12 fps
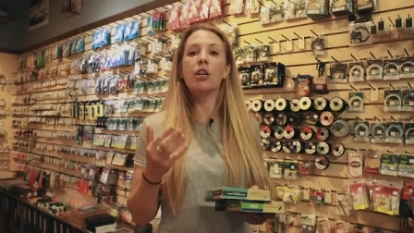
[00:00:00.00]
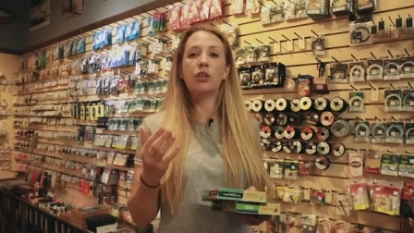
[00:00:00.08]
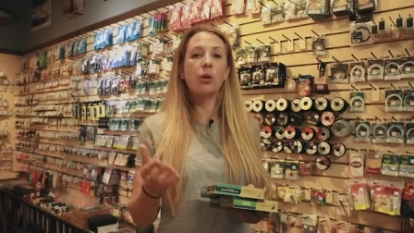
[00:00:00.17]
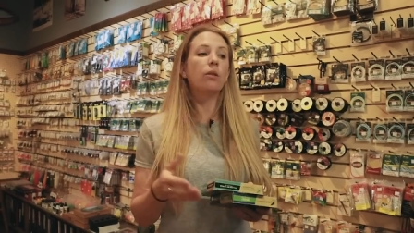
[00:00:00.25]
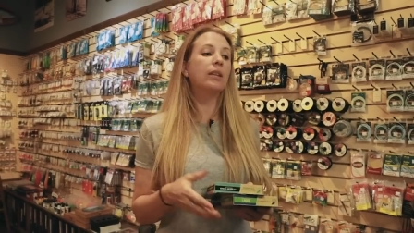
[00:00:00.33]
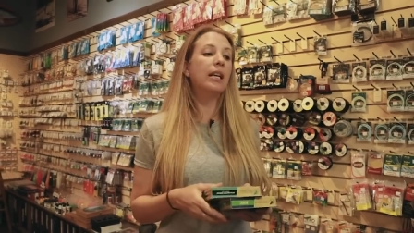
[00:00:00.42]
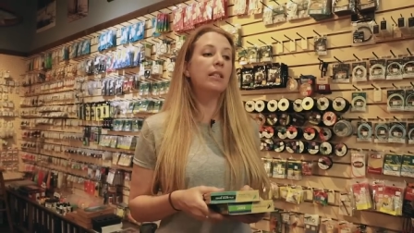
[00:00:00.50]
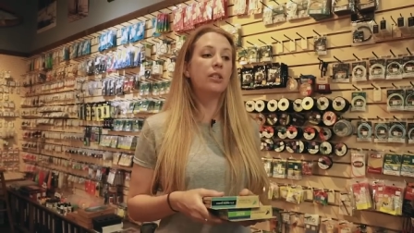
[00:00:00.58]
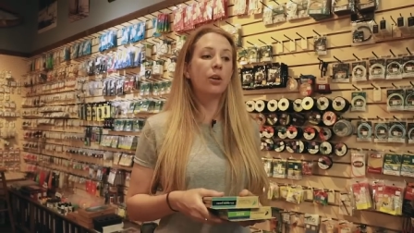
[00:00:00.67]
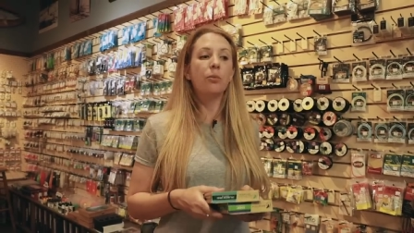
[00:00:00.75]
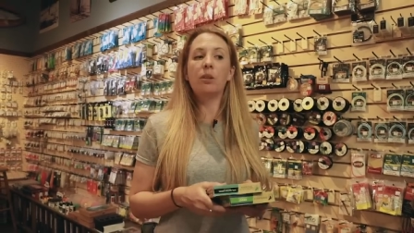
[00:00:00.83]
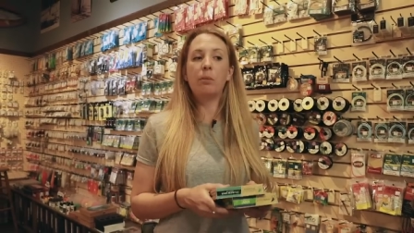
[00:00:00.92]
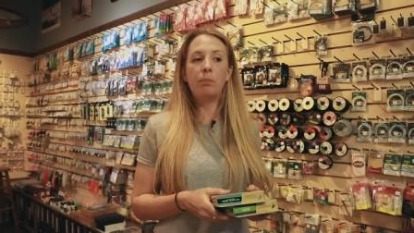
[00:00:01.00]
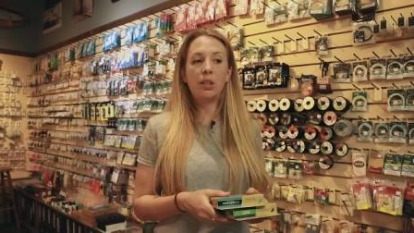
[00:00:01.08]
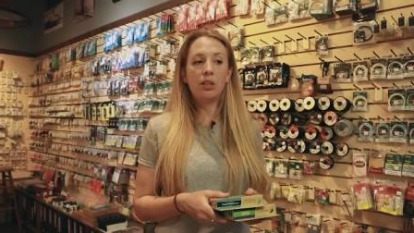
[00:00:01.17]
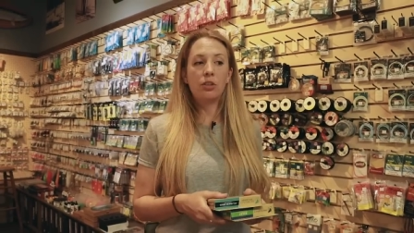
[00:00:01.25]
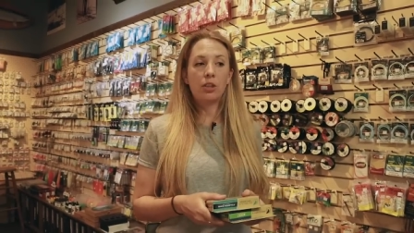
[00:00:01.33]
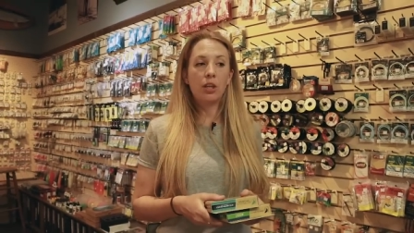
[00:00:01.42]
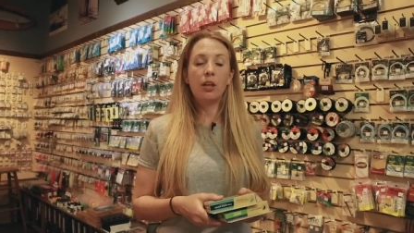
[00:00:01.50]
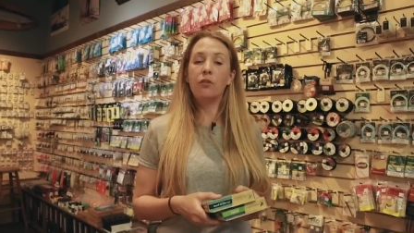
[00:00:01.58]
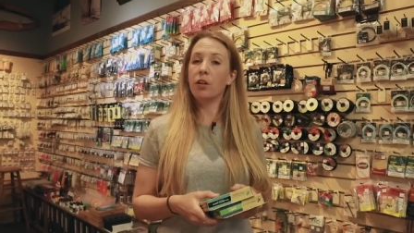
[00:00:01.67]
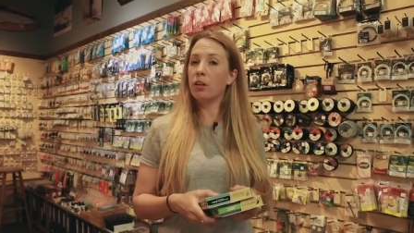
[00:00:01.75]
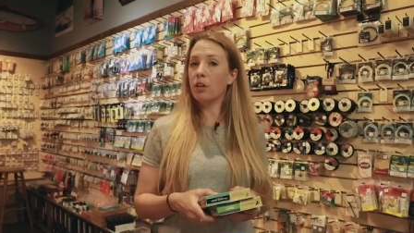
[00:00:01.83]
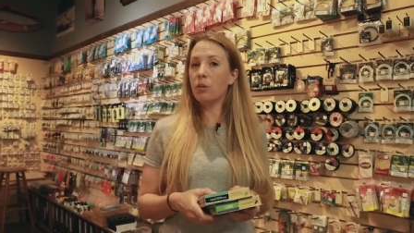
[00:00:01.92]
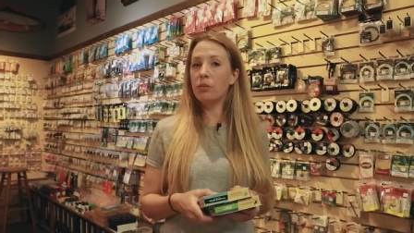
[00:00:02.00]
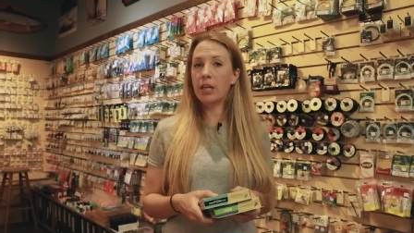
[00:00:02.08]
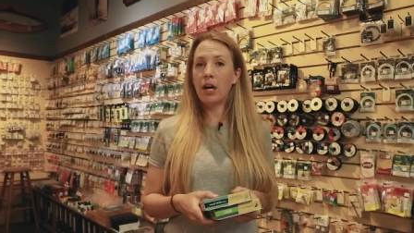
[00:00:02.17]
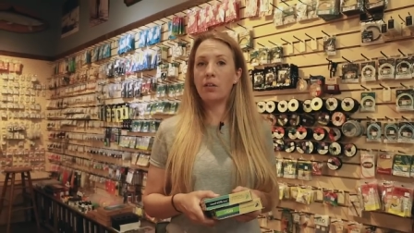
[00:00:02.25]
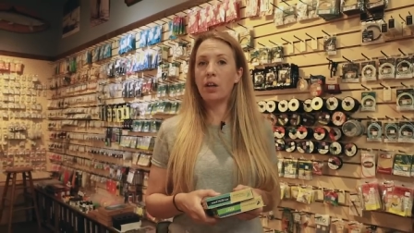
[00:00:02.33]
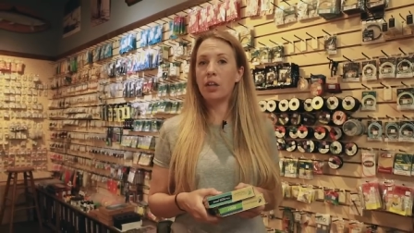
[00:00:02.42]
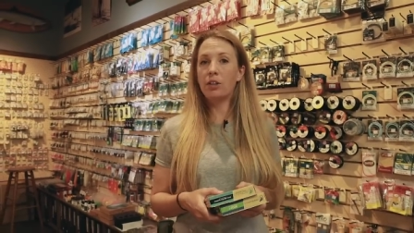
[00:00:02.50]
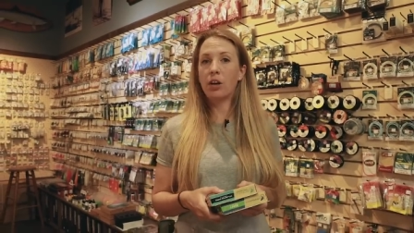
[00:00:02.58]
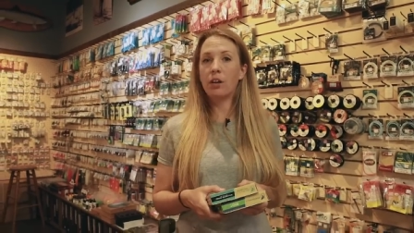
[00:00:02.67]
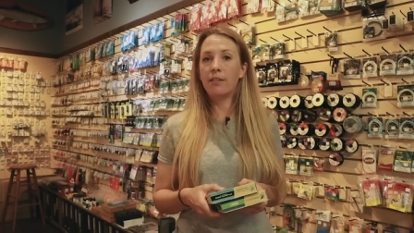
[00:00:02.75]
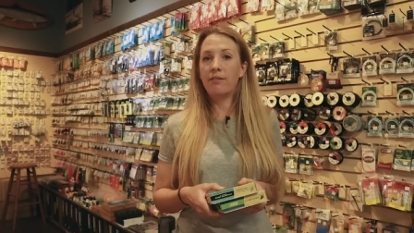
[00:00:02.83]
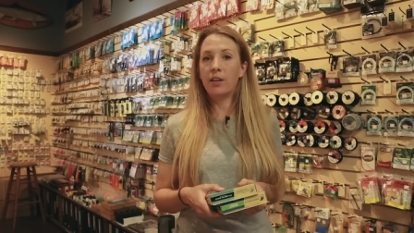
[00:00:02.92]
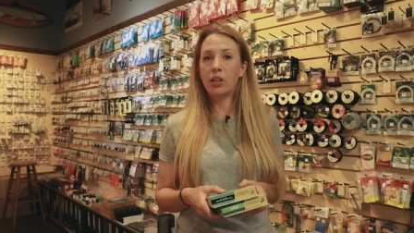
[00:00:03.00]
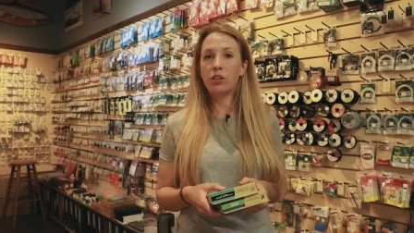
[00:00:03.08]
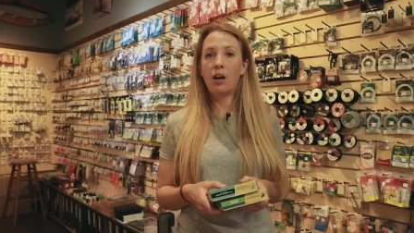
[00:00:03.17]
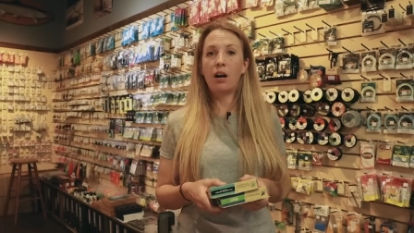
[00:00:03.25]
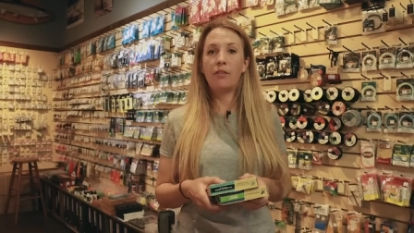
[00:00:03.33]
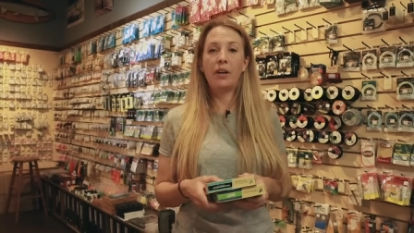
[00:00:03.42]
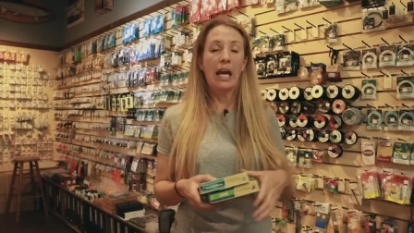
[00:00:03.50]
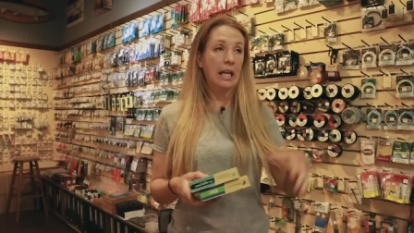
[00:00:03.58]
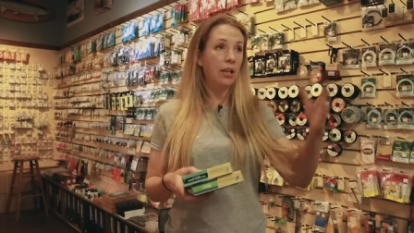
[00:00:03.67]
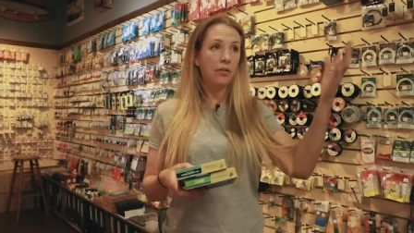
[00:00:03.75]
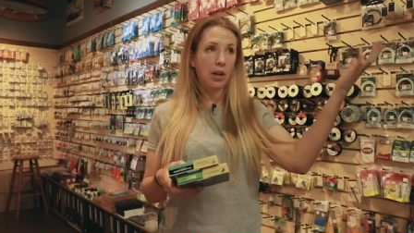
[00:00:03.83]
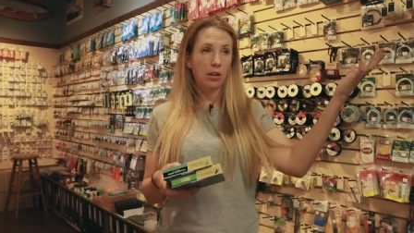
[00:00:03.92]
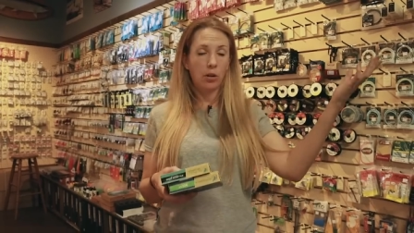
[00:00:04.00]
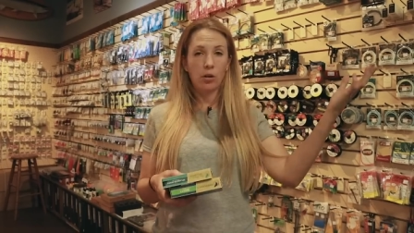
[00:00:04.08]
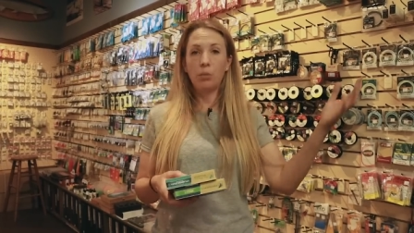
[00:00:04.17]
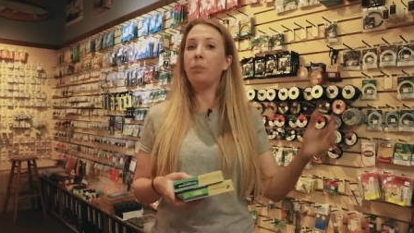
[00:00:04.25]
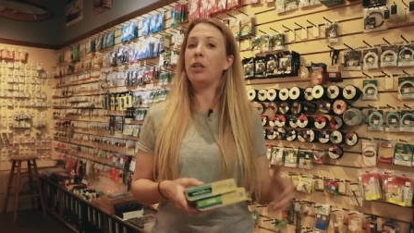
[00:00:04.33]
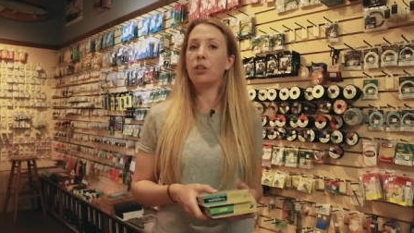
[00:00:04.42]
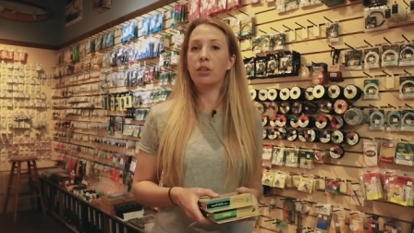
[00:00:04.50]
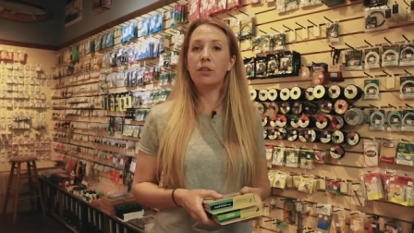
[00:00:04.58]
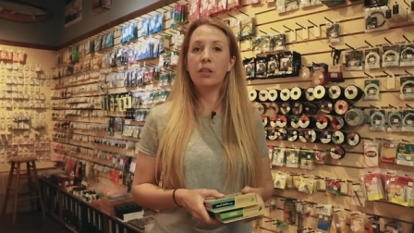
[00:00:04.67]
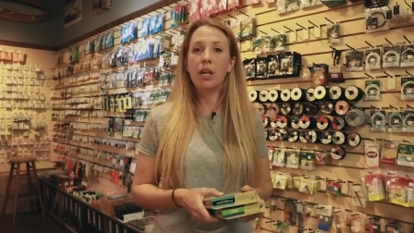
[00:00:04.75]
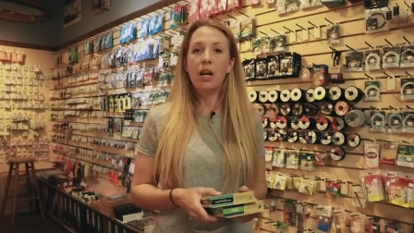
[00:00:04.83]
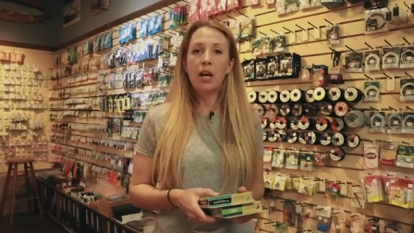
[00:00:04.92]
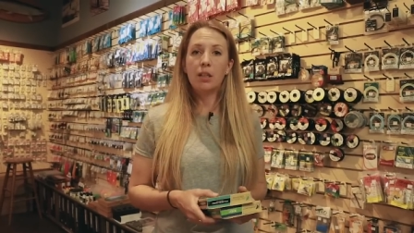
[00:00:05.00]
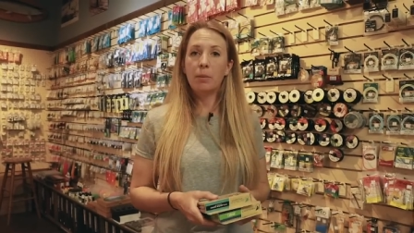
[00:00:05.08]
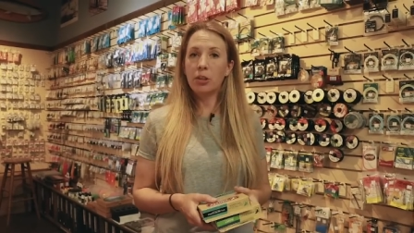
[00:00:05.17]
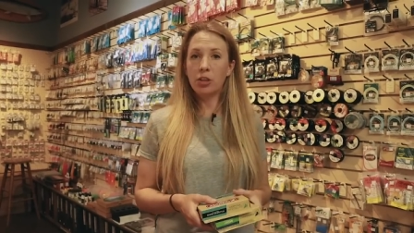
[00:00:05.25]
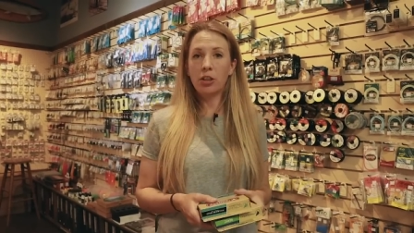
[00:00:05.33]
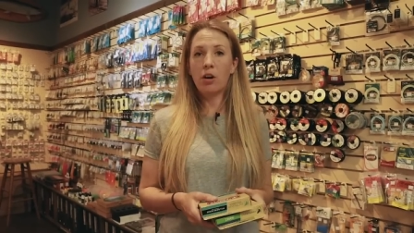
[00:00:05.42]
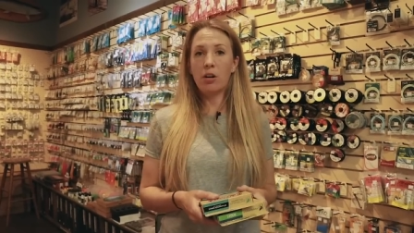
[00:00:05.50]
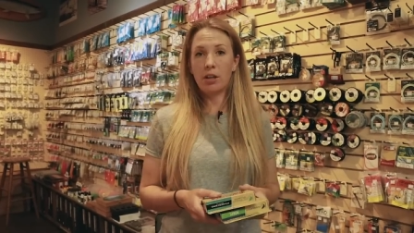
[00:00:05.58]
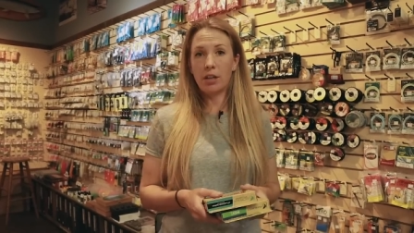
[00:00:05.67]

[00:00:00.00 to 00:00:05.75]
So let's start with the beach. If you're going to go down and target fish off any of our local beaches, especially